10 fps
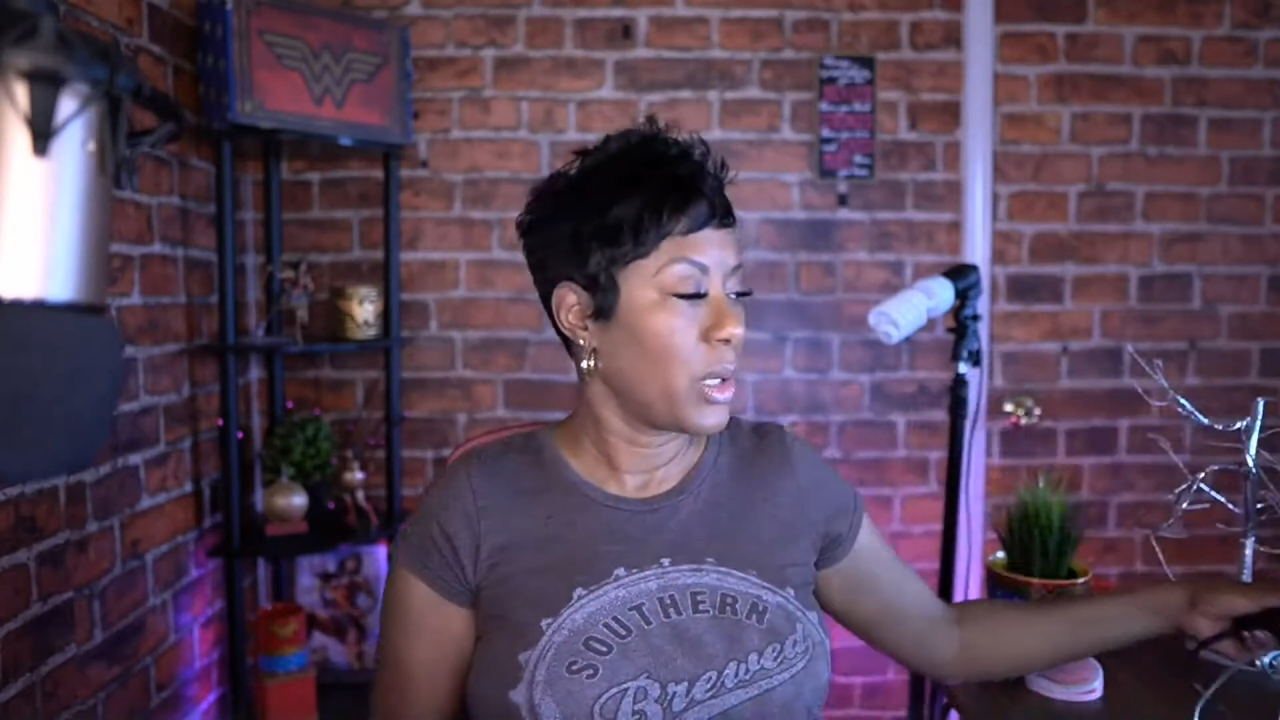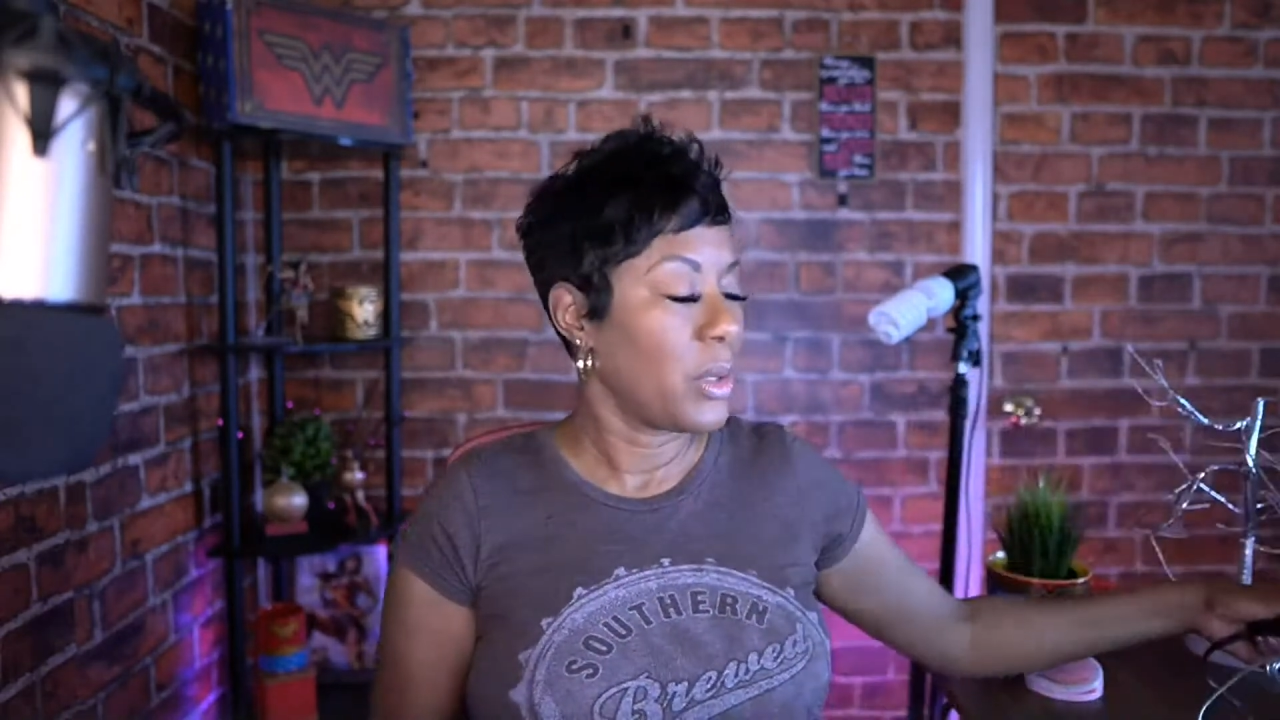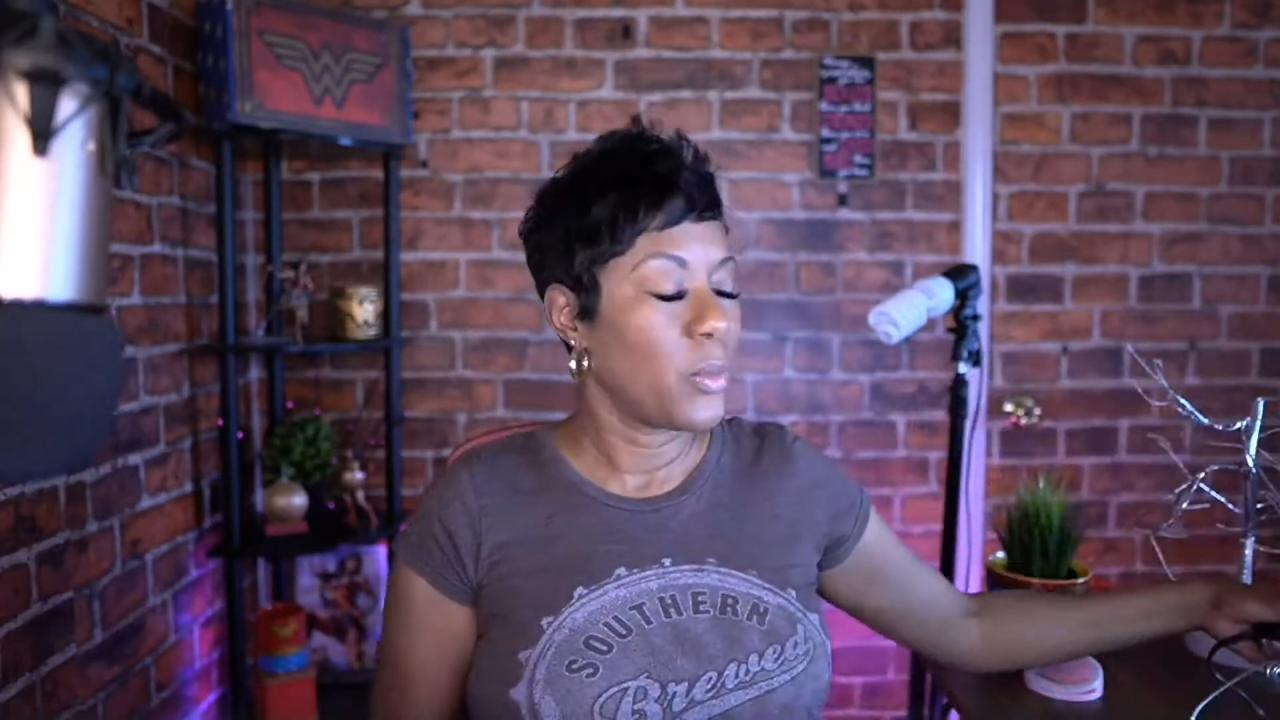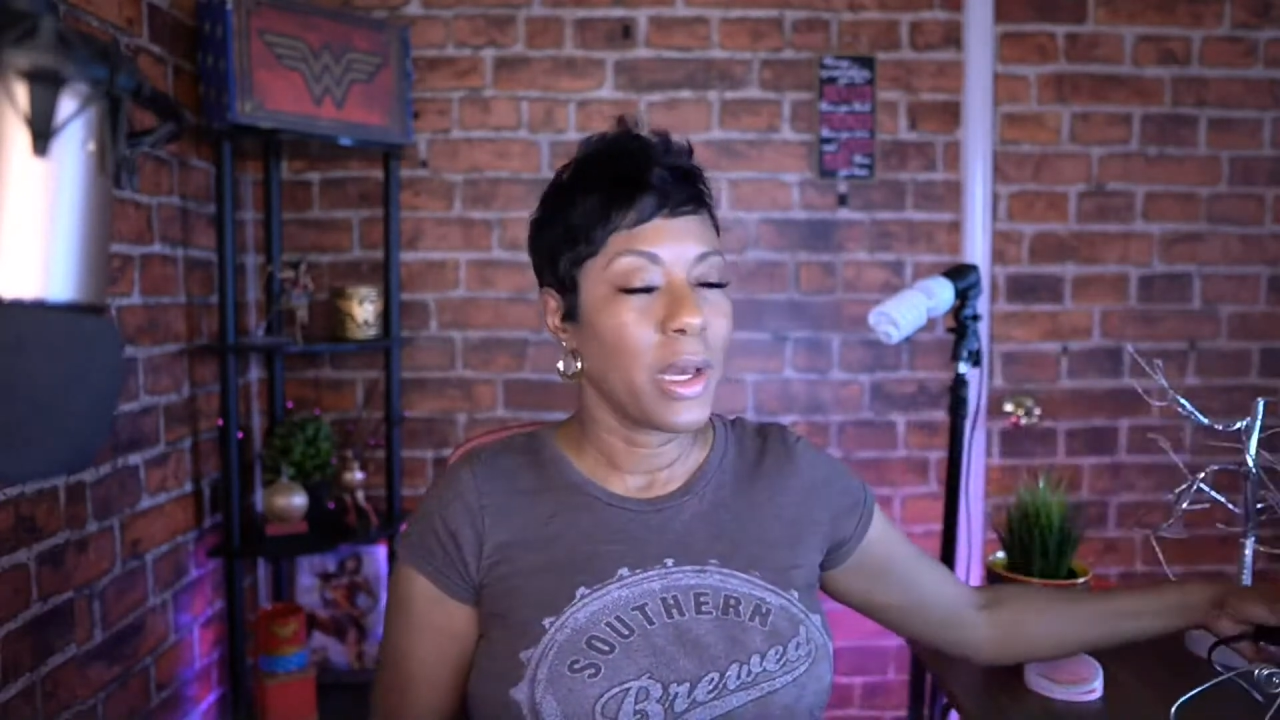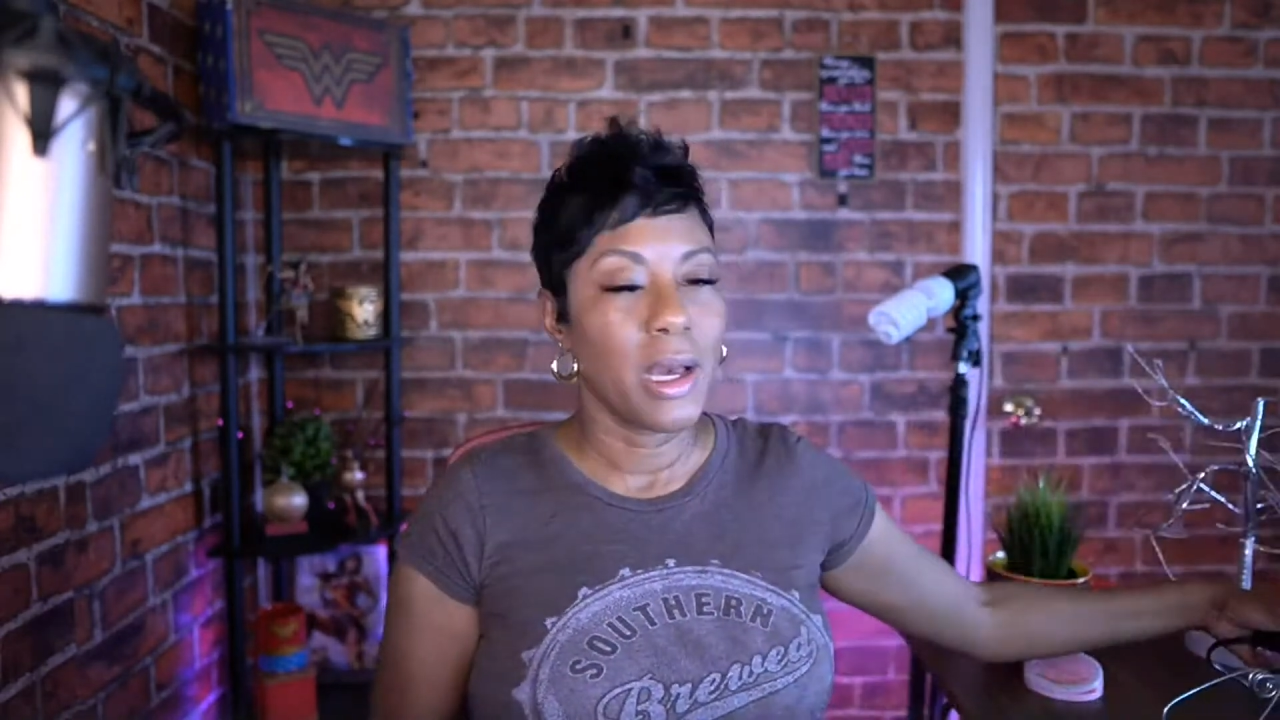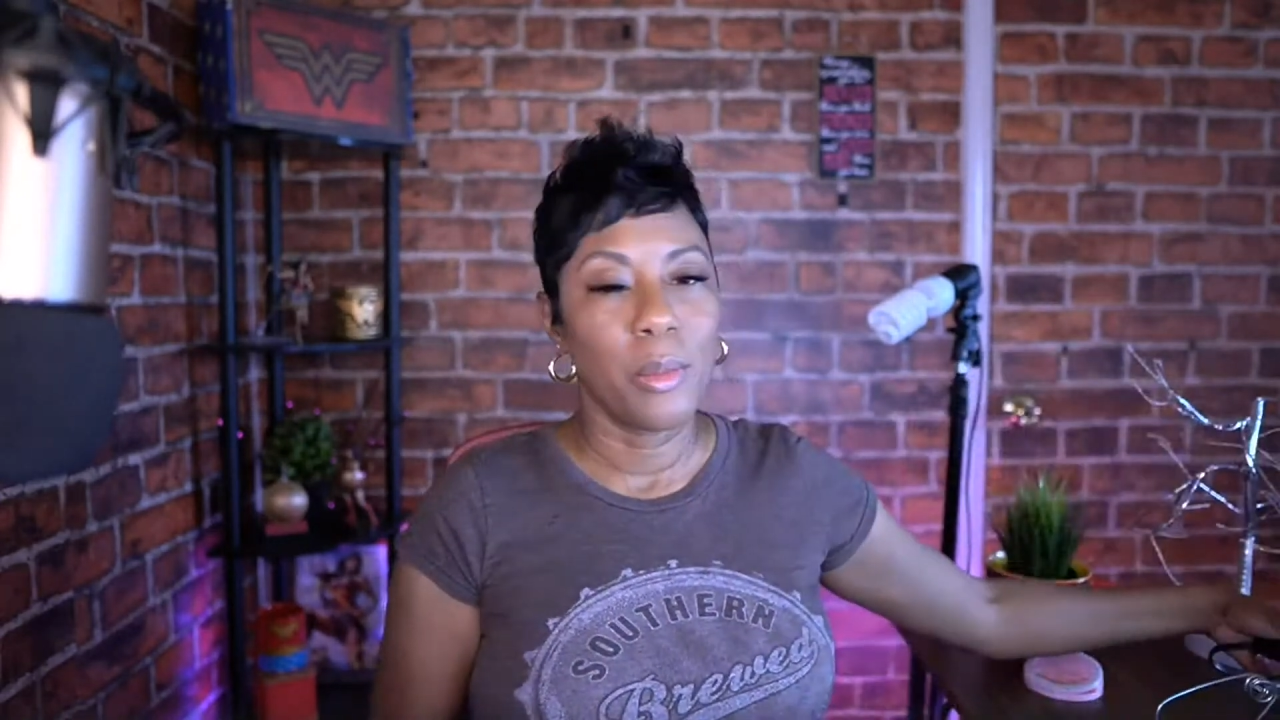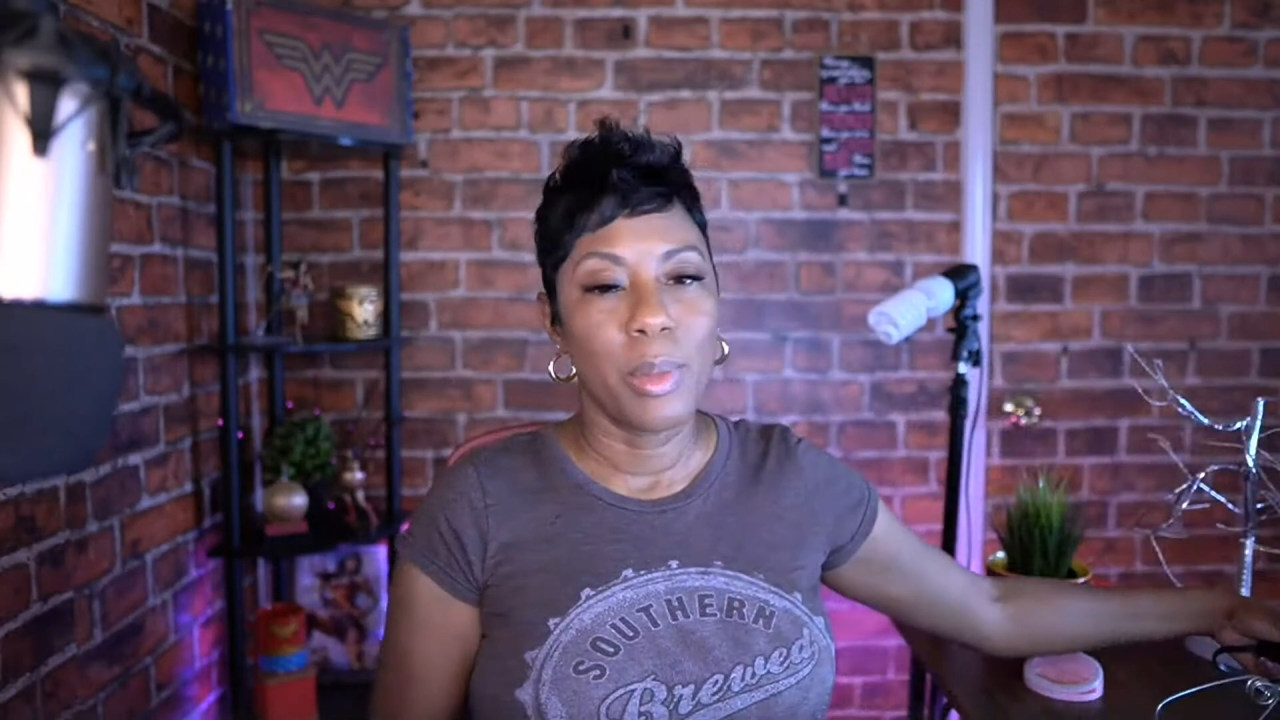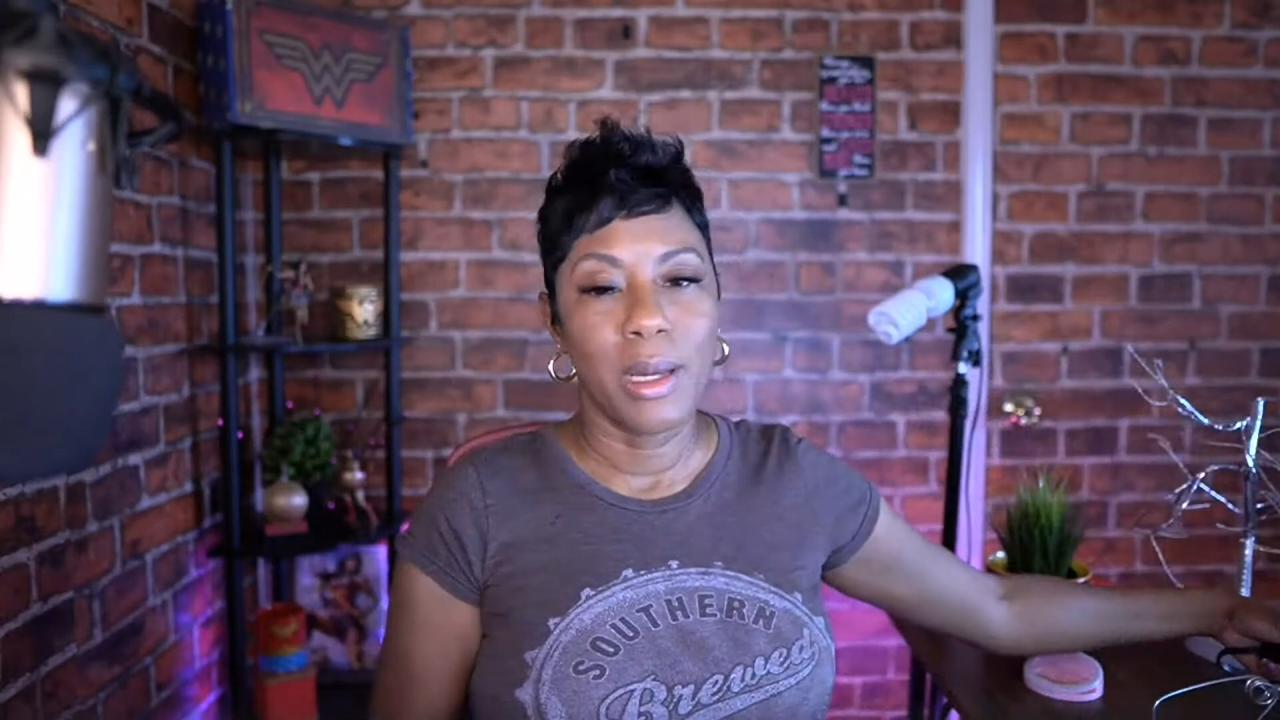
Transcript: pretty well.